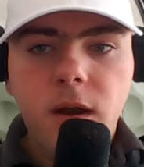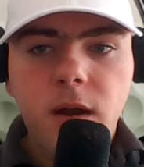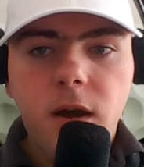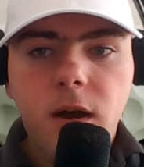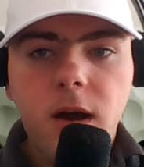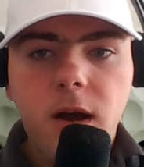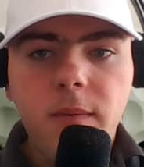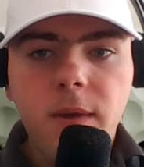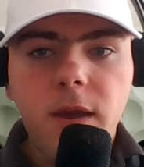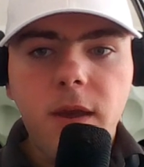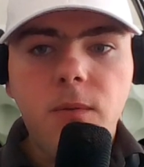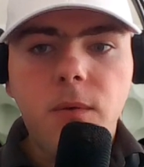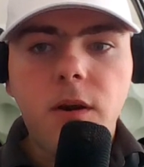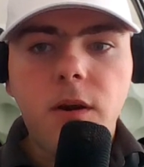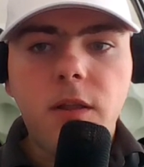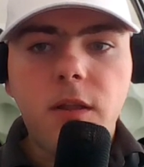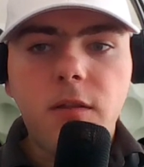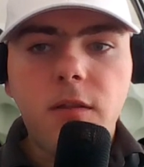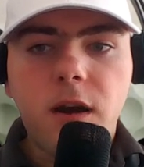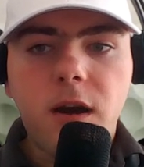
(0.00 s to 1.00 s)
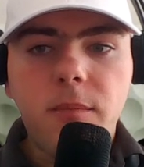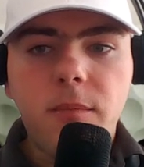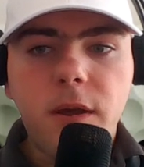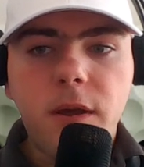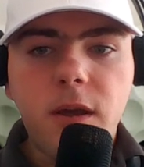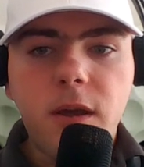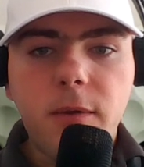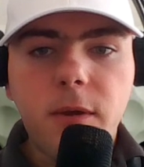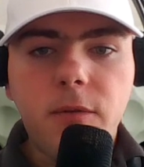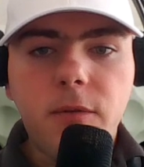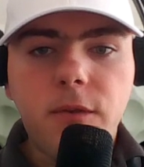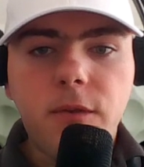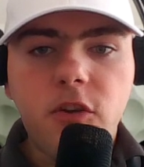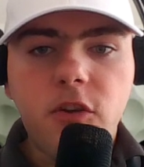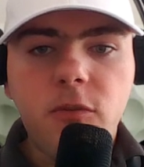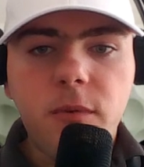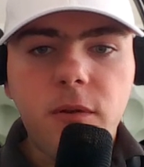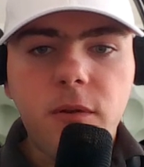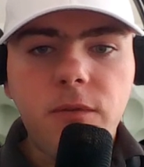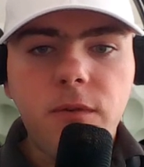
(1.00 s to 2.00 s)
and one of the top incoming
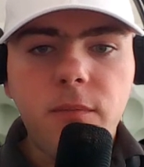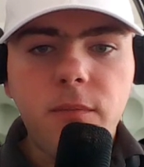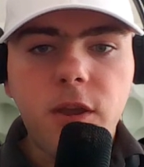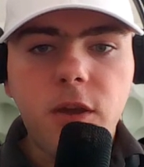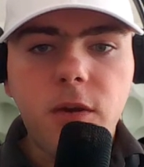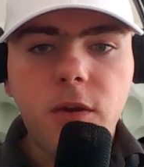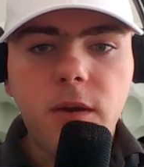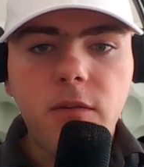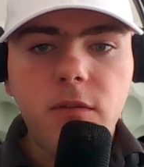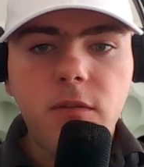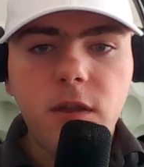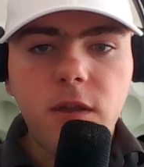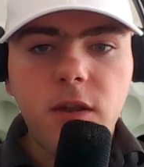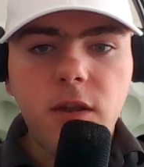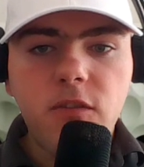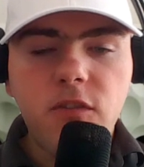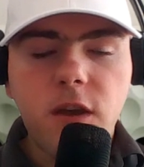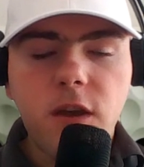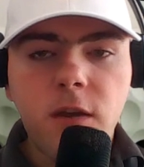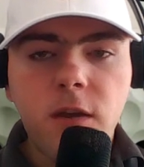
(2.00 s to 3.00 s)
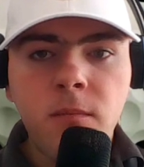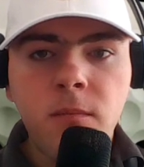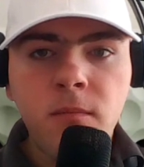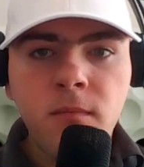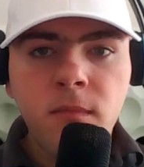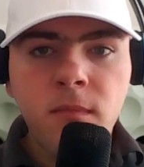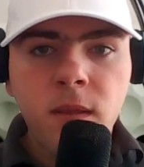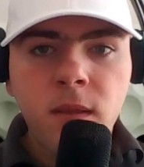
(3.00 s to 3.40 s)
freshmen from the U.S., Leah Chen.